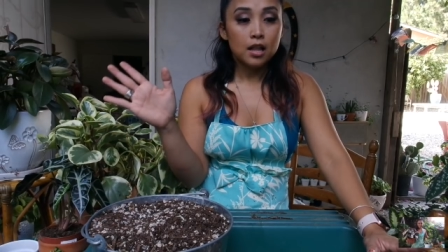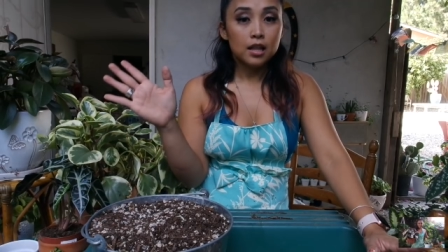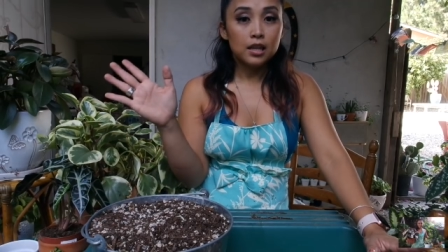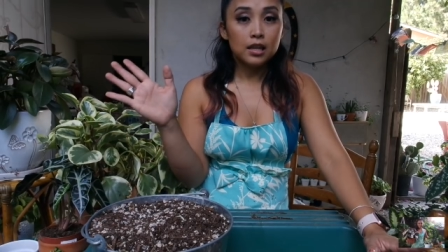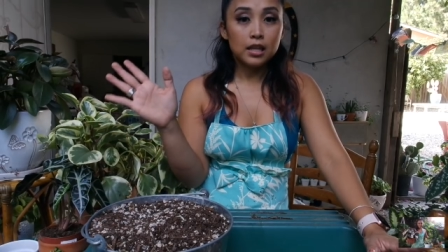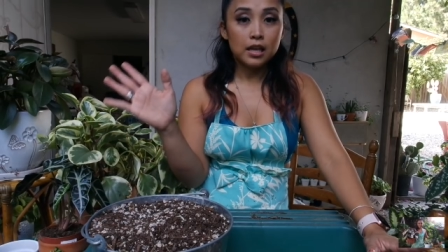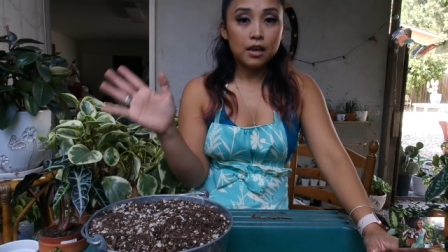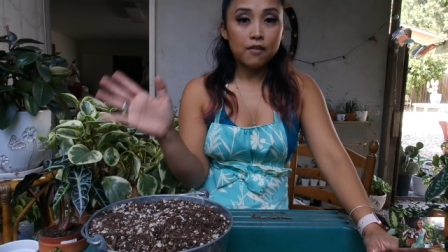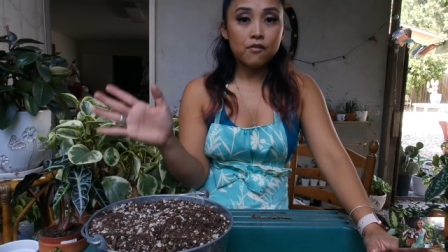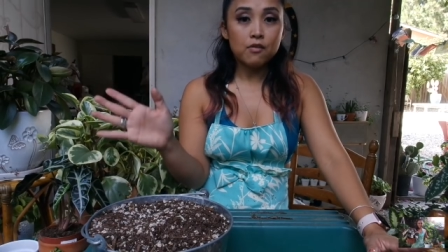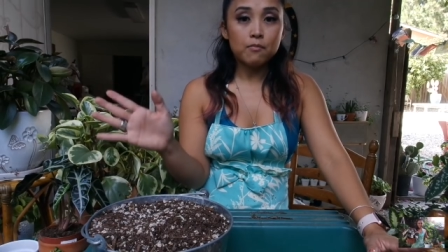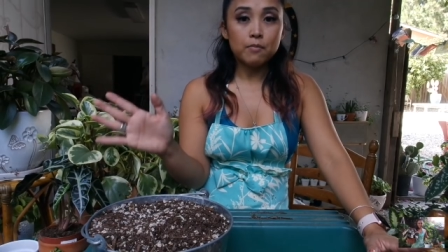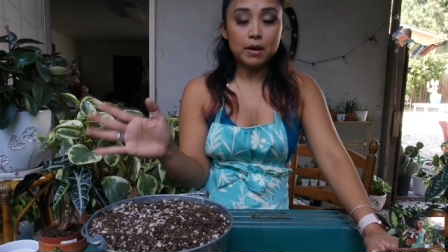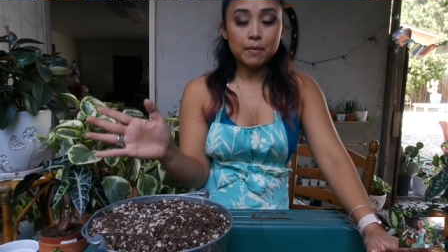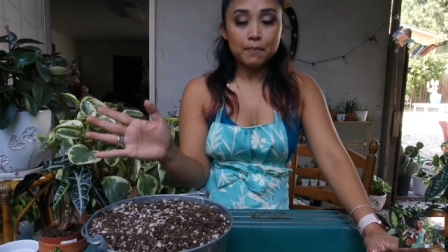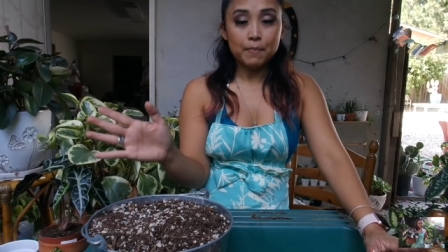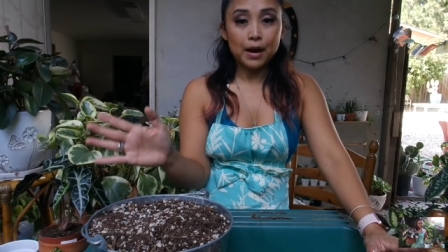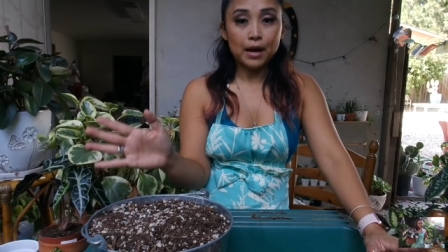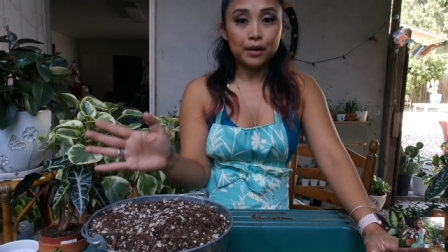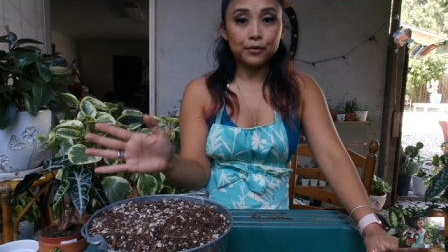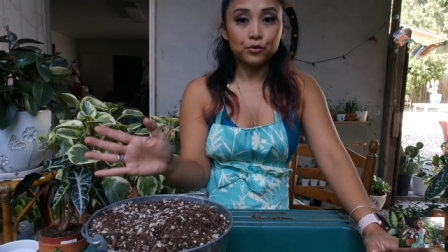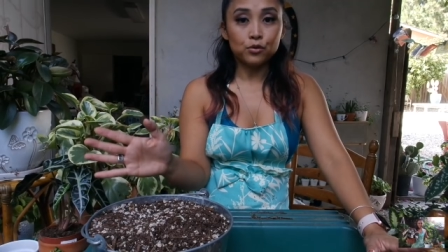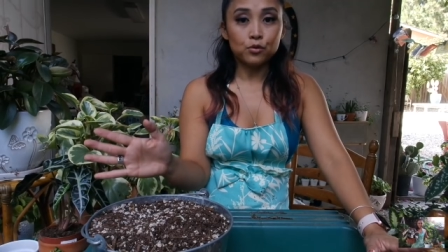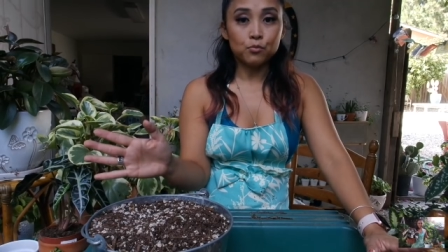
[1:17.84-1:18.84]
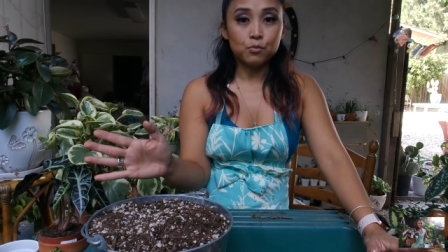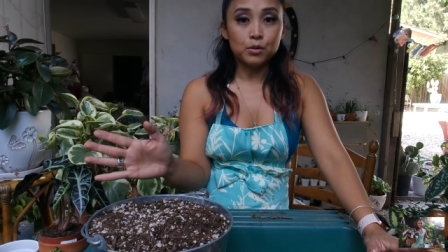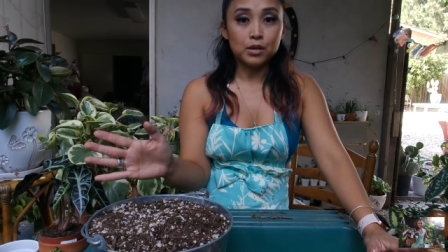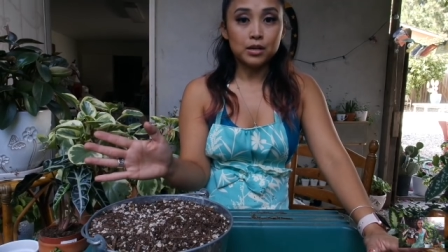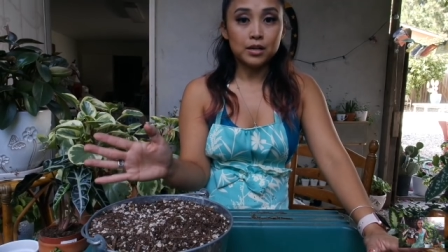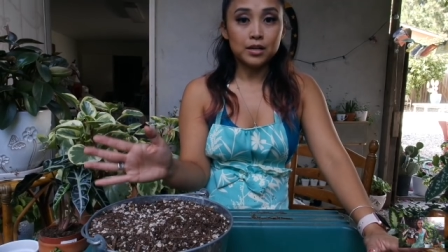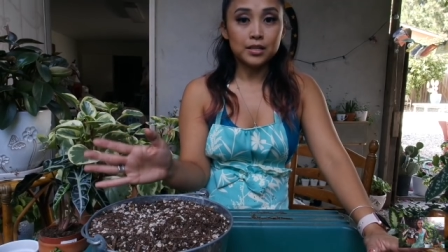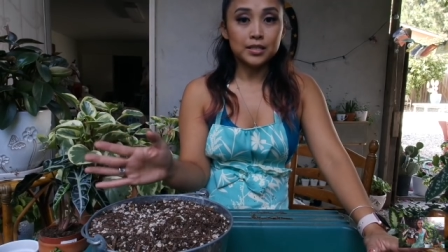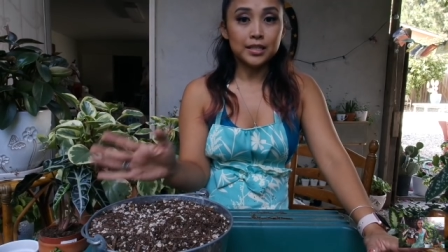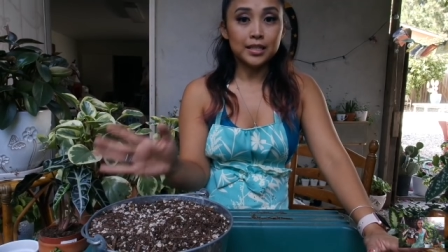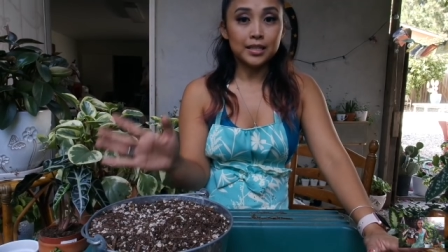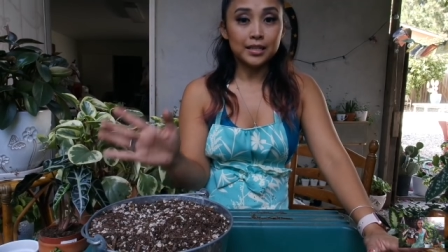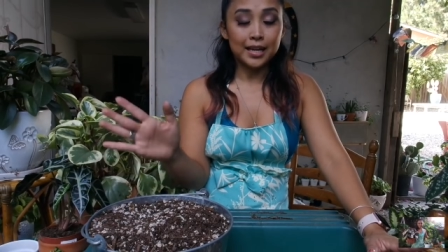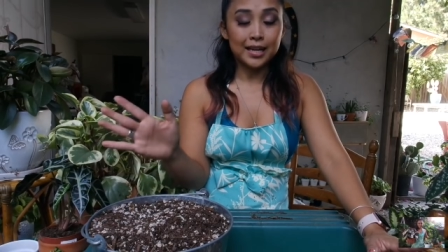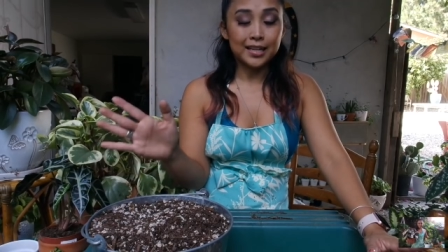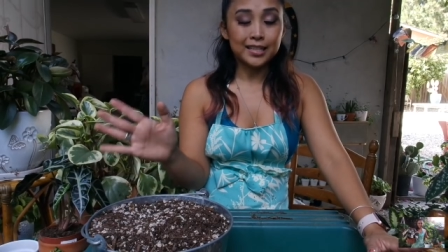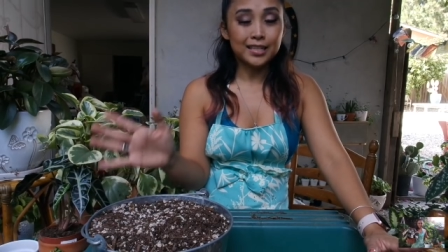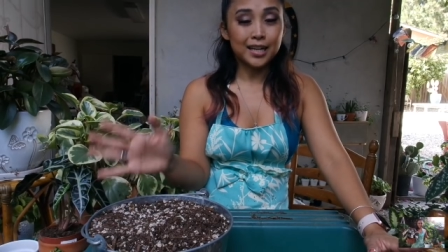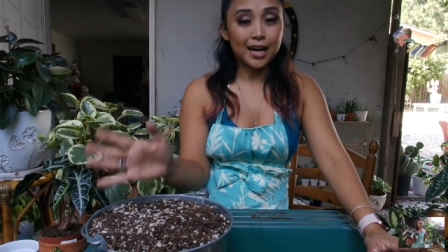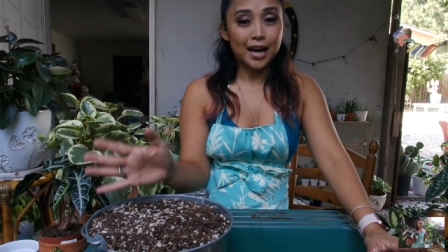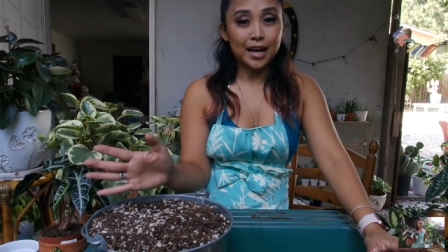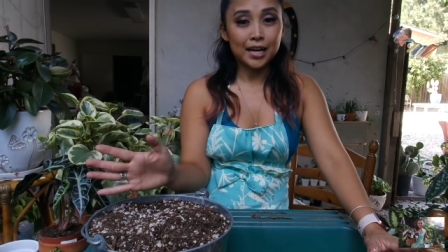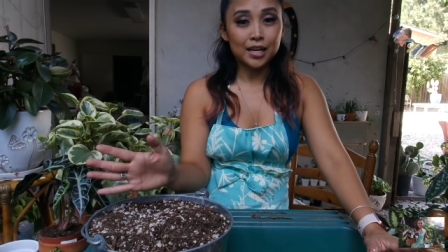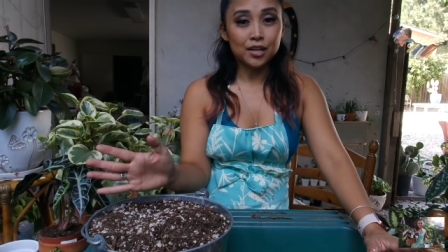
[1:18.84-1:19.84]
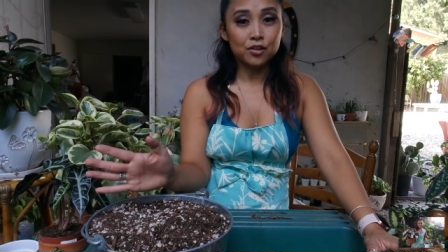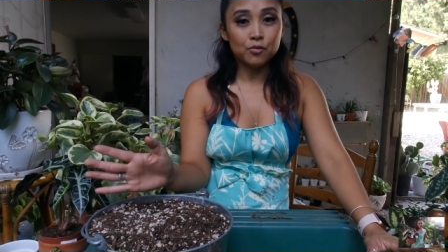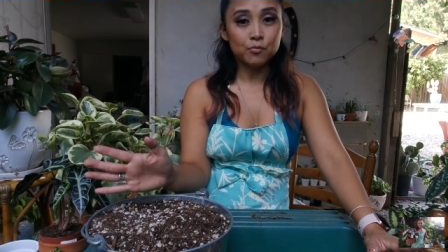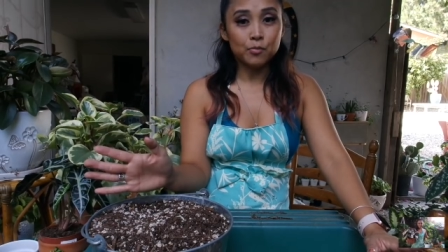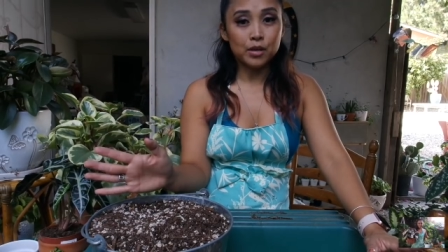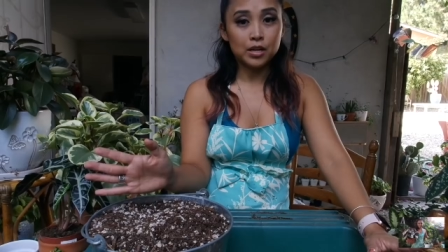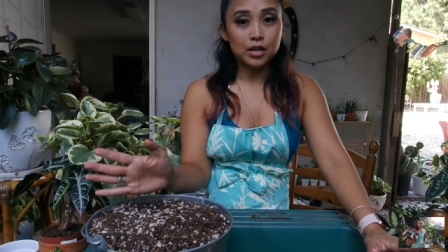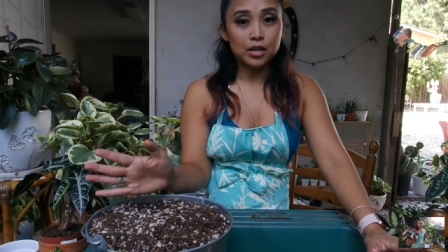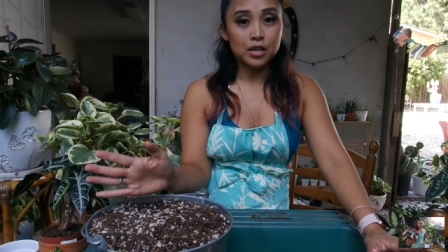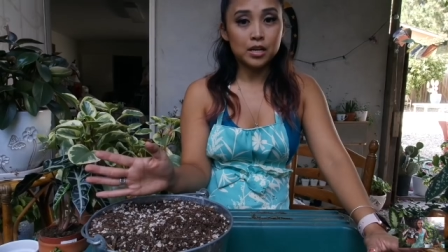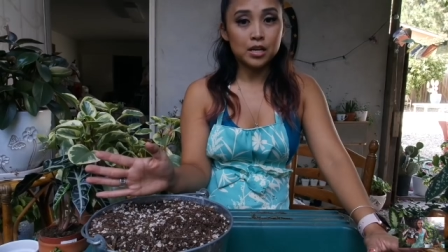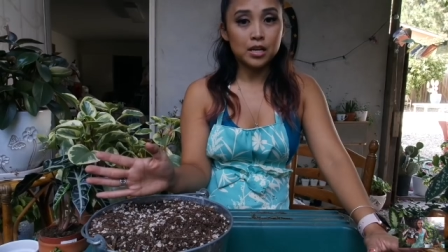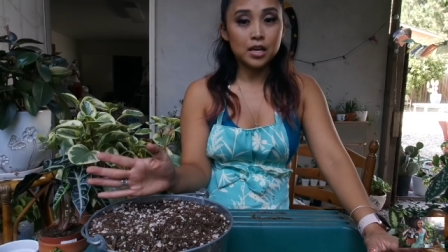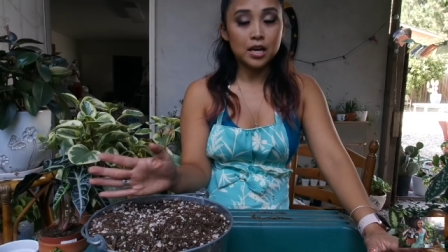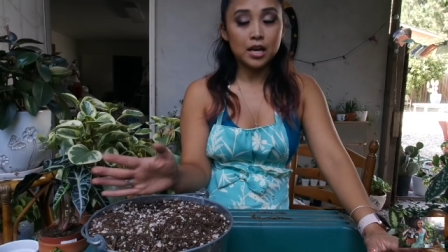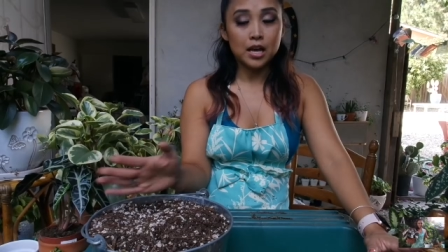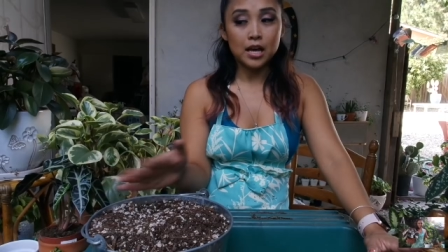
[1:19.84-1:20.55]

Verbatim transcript: live in my bathroom because it likes high humidity,